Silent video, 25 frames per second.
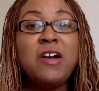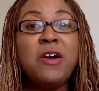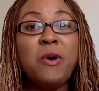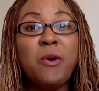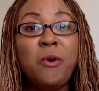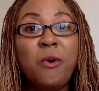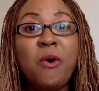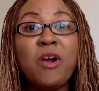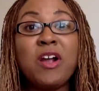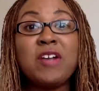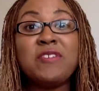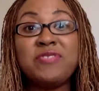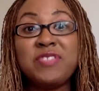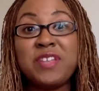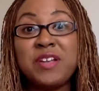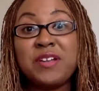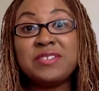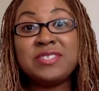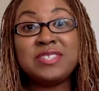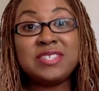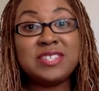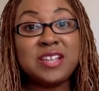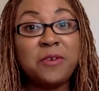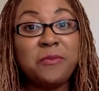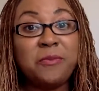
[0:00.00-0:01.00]
Or if
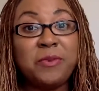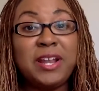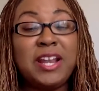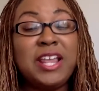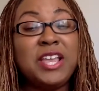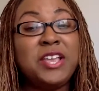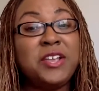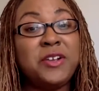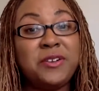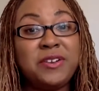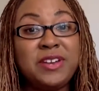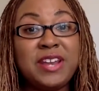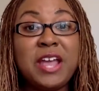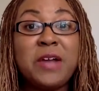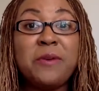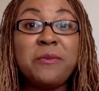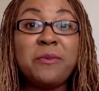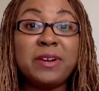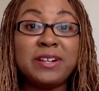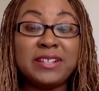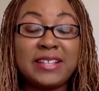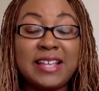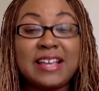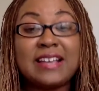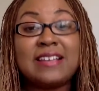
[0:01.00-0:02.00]
there's someone in your
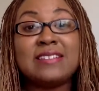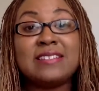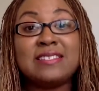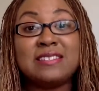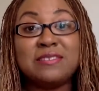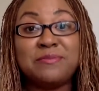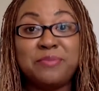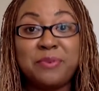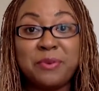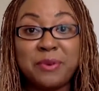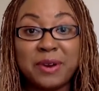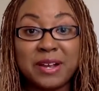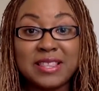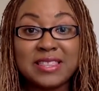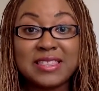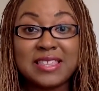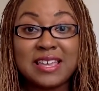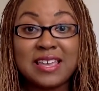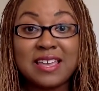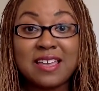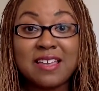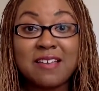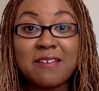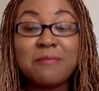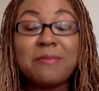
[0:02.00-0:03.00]
network that can support
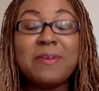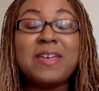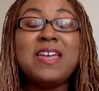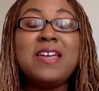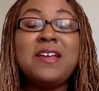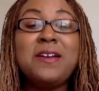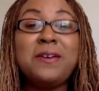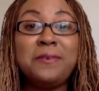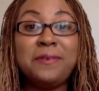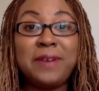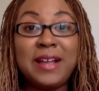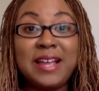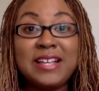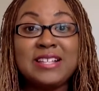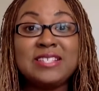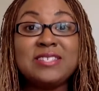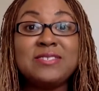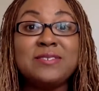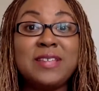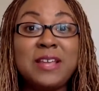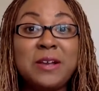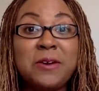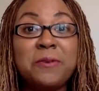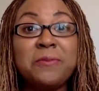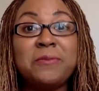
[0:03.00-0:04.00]
them, right? So
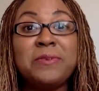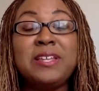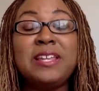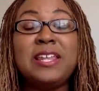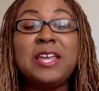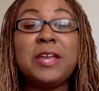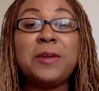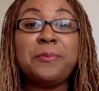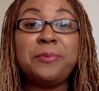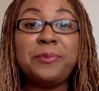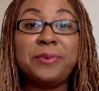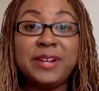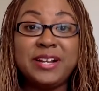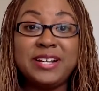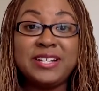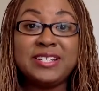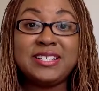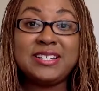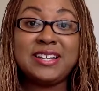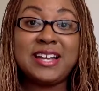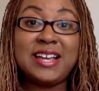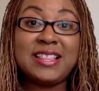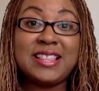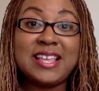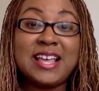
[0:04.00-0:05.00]
they would really
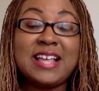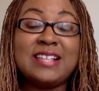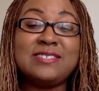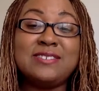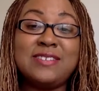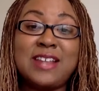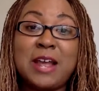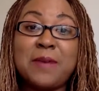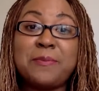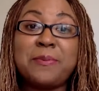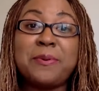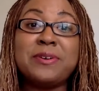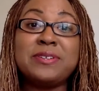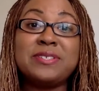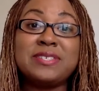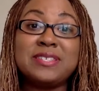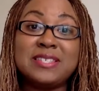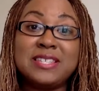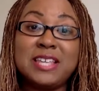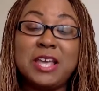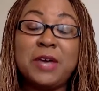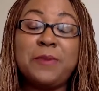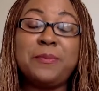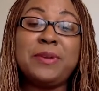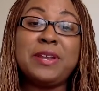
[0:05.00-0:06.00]
appreciate that. So that person's
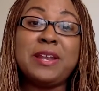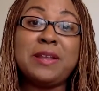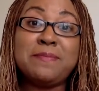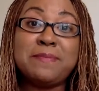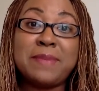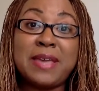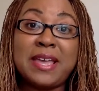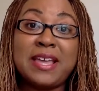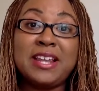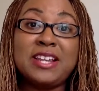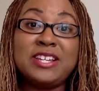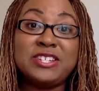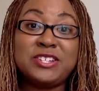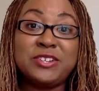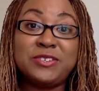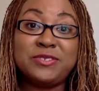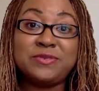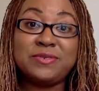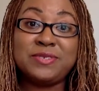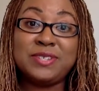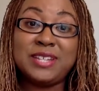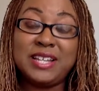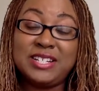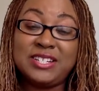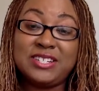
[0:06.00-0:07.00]
helping to manage those
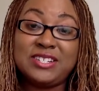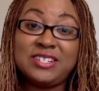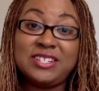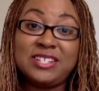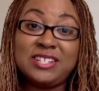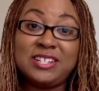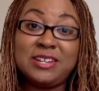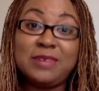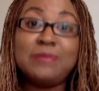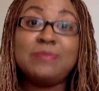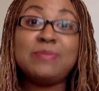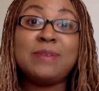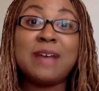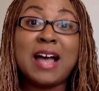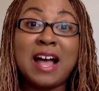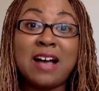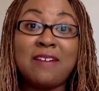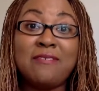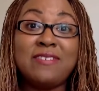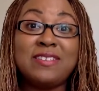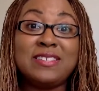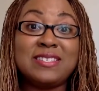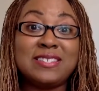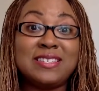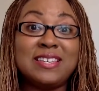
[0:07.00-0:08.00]
relationships. But
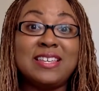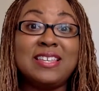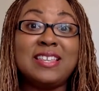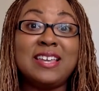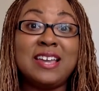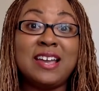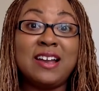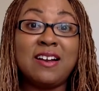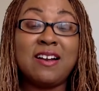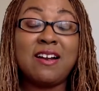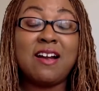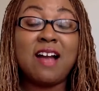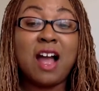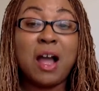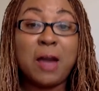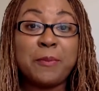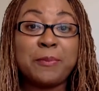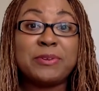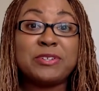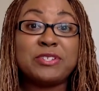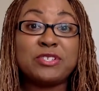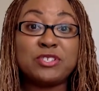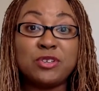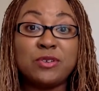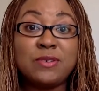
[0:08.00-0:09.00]
obviously there are
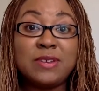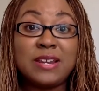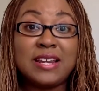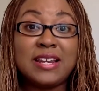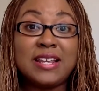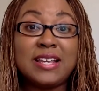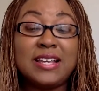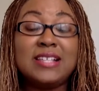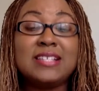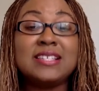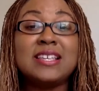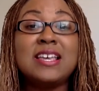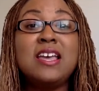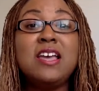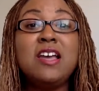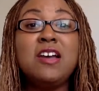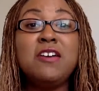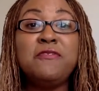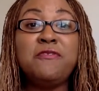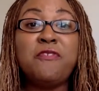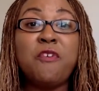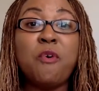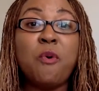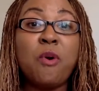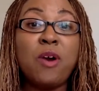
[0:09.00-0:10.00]
opportunities
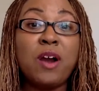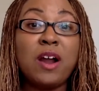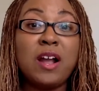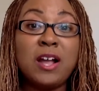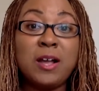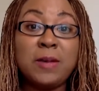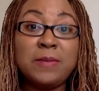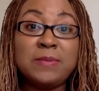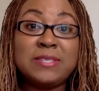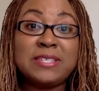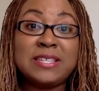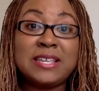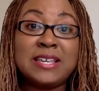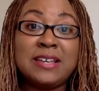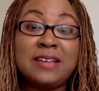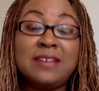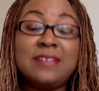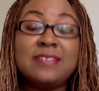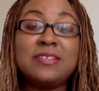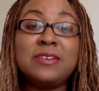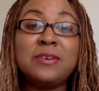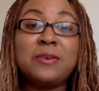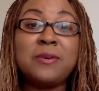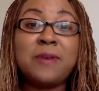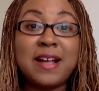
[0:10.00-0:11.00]
for upsells
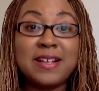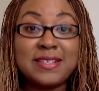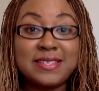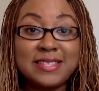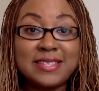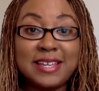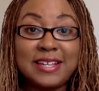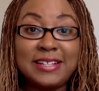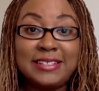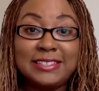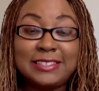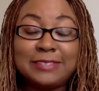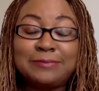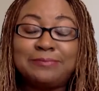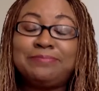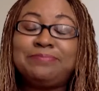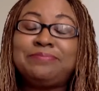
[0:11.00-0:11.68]
and cross-sells.